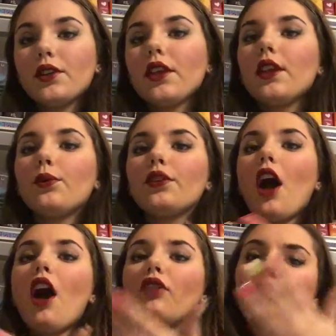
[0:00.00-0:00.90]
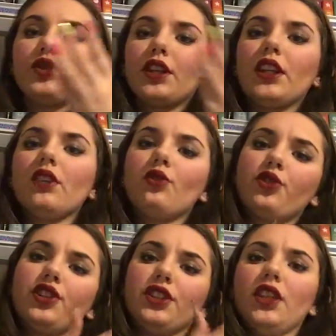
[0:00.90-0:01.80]
He would not lose Eden
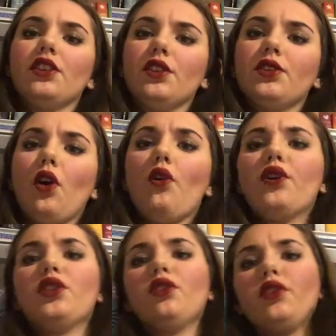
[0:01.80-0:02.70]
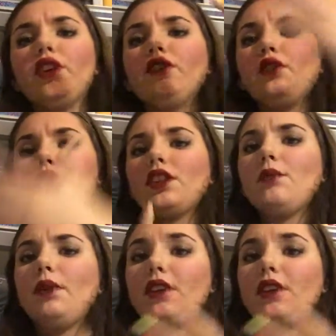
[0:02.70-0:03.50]
for years only to re-lose him